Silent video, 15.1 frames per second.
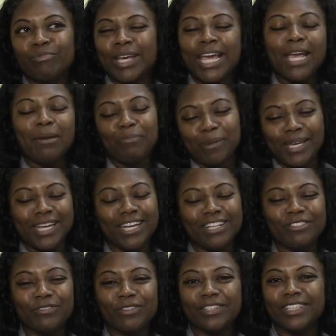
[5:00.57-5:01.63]

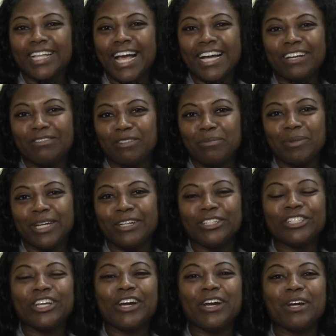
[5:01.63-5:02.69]
campies, for lack of a
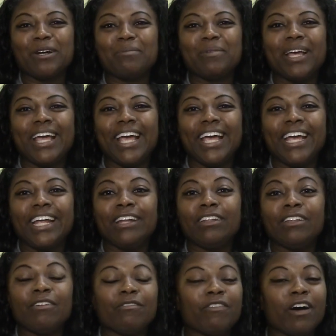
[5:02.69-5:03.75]
better term,
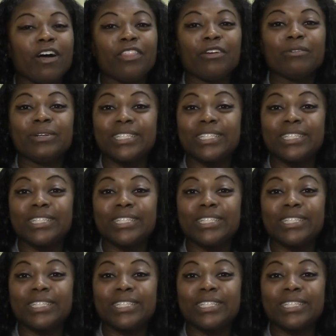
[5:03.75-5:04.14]
and father